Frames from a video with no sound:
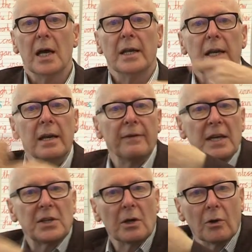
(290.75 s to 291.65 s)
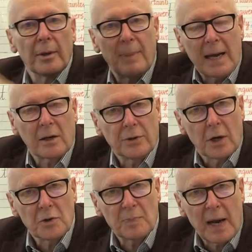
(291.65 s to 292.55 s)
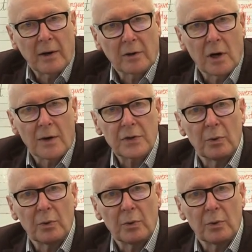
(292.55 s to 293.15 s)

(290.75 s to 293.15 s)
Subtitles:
and innovating on the back of those paragraphs.